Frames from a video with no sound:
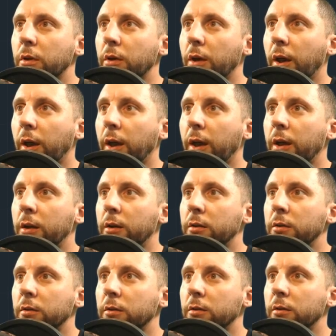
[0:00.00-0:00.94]
and
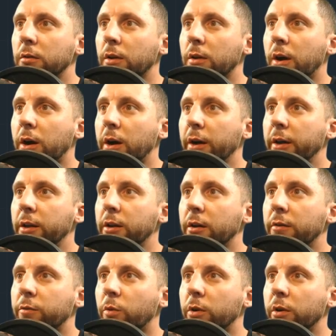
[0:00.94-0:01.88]
the height
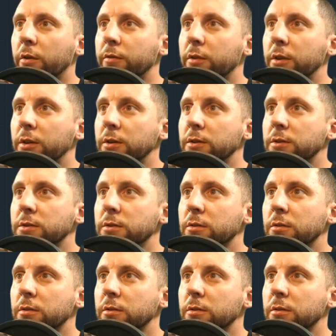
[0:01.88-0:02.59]
of one of these,